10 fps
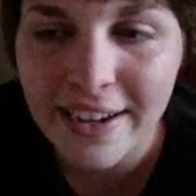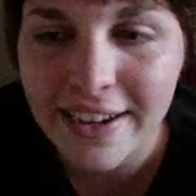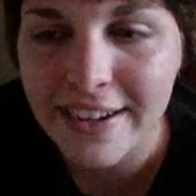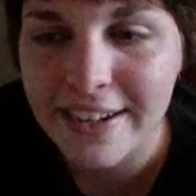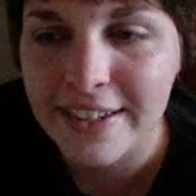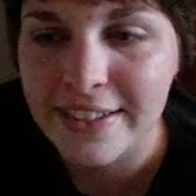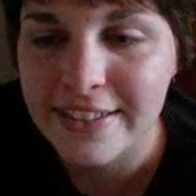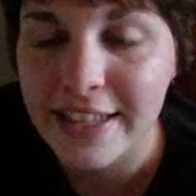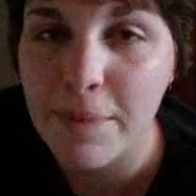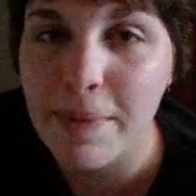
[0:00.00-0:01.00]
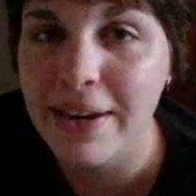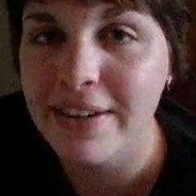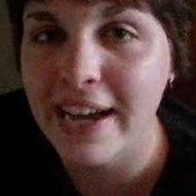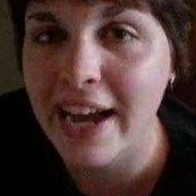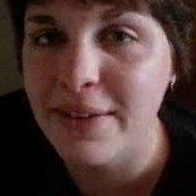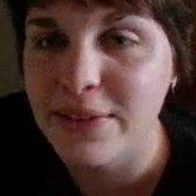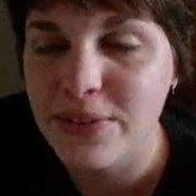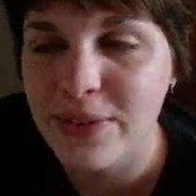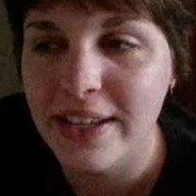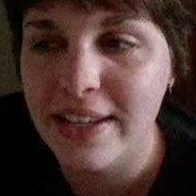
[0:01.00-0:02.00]
Now, better
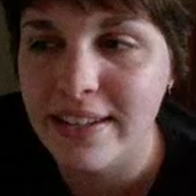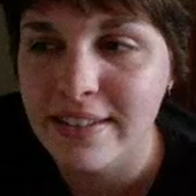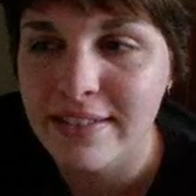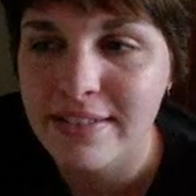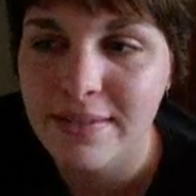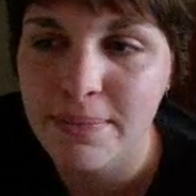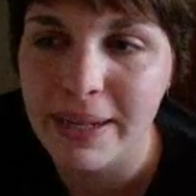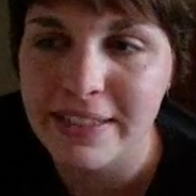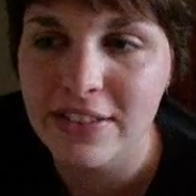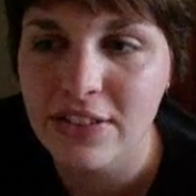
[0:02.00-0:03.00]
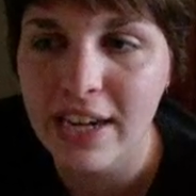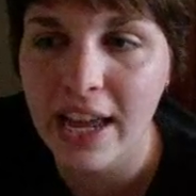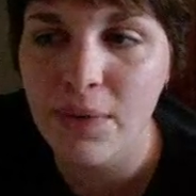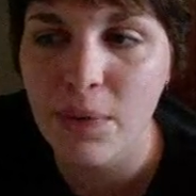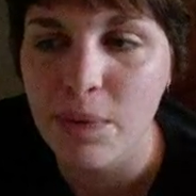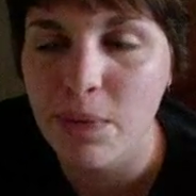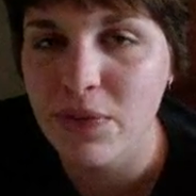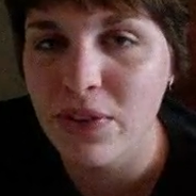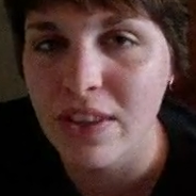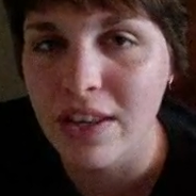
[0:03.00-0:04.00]
times, my sister and I, when we
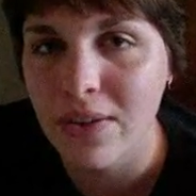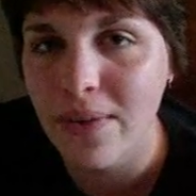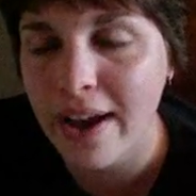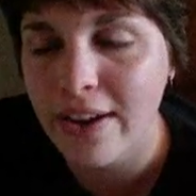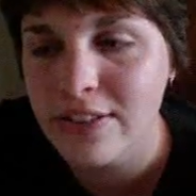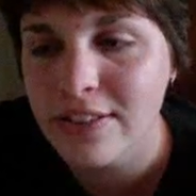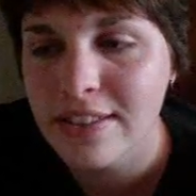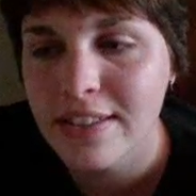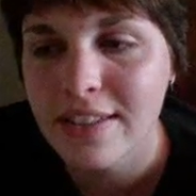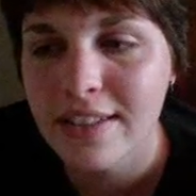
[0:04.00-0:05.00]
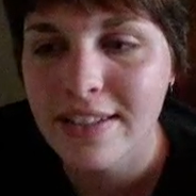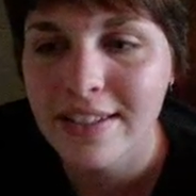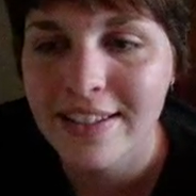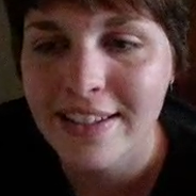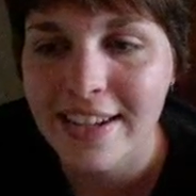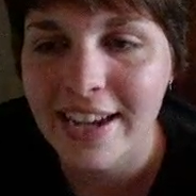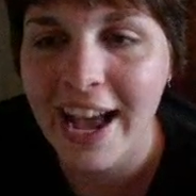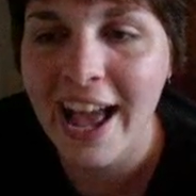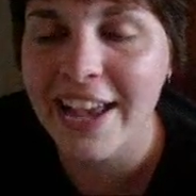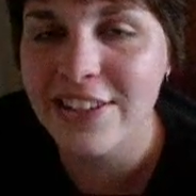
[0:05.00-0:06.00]
moved to the new house,
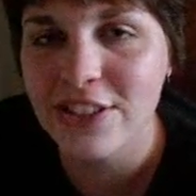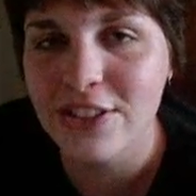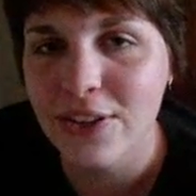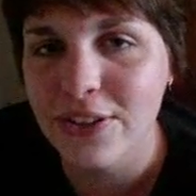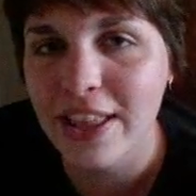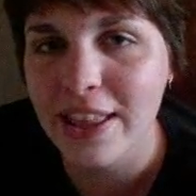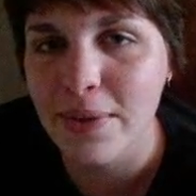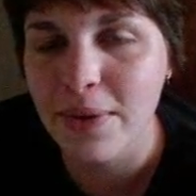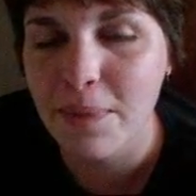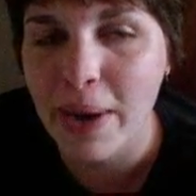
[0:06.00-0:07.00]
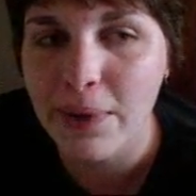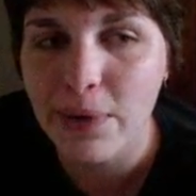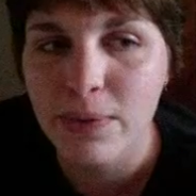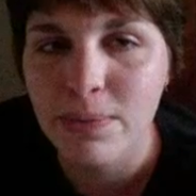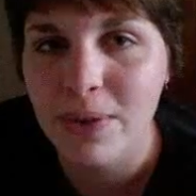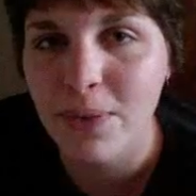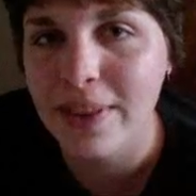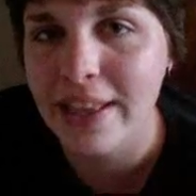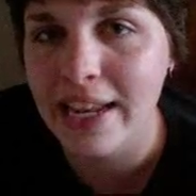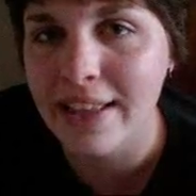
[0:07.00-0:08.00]
I actually told her that my room, the
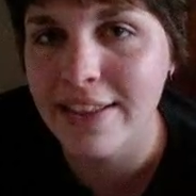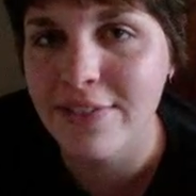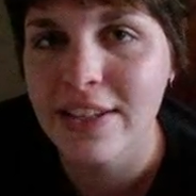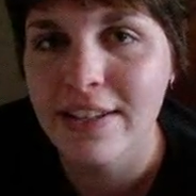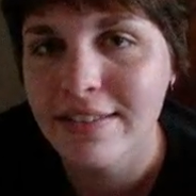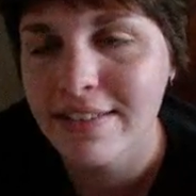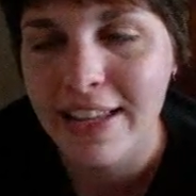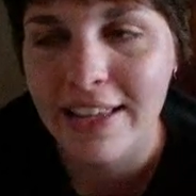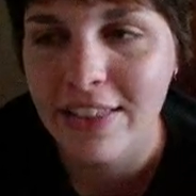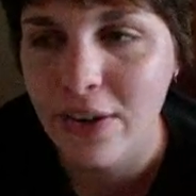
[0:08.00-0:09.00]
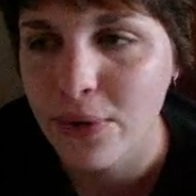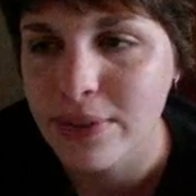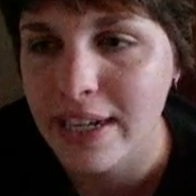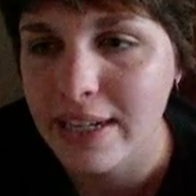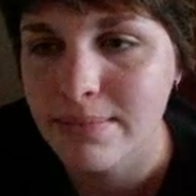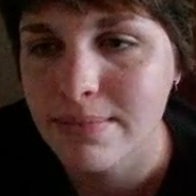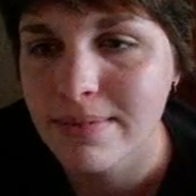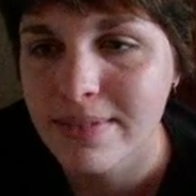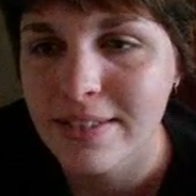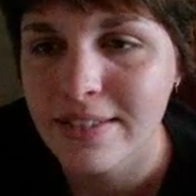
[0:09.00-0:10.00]
one that I lived in, like, the whole time,
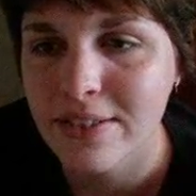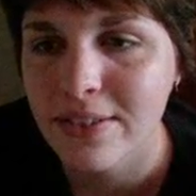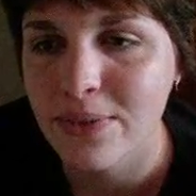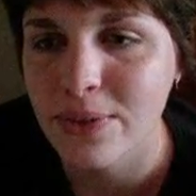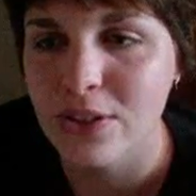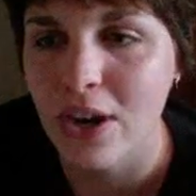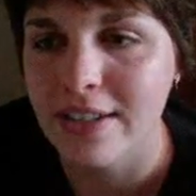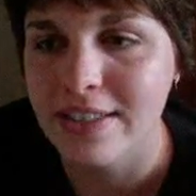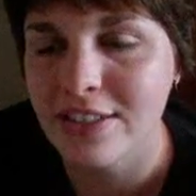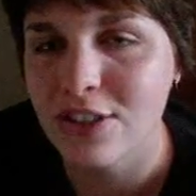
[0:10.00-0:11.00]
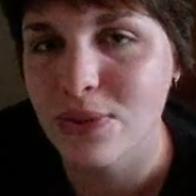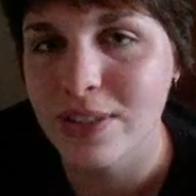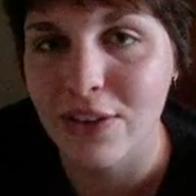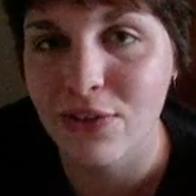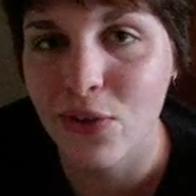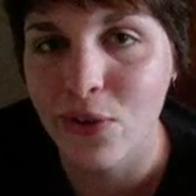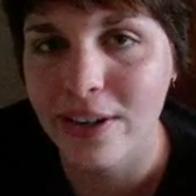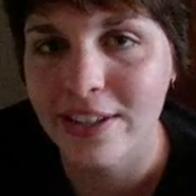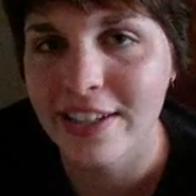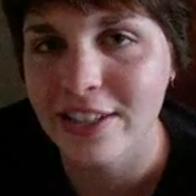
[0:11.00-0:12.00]
was haunted. She was, like,
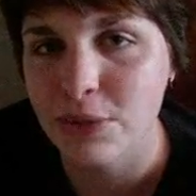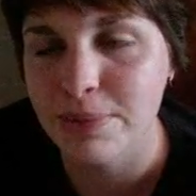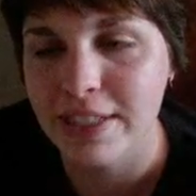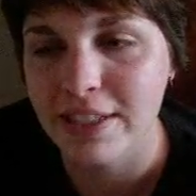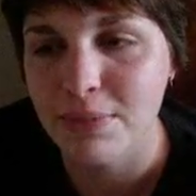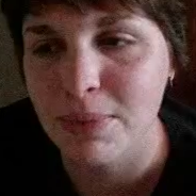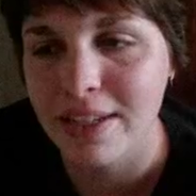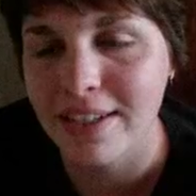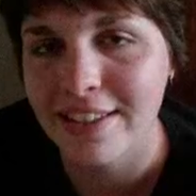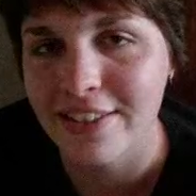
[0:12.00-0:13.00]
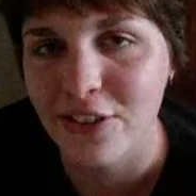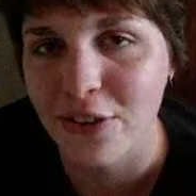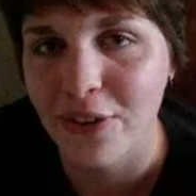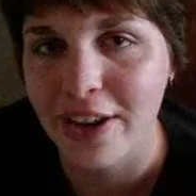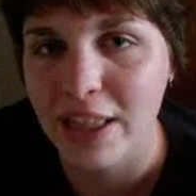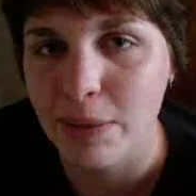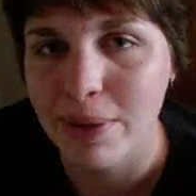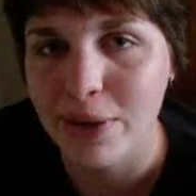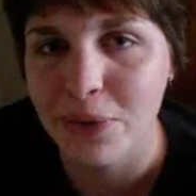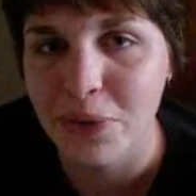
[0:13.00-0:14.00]
4, and she believed me, and so I got
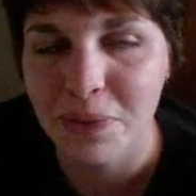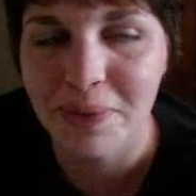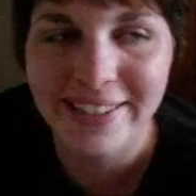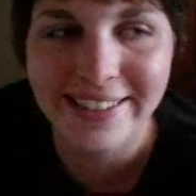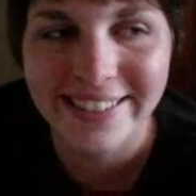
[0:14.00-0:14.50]
the bigger room.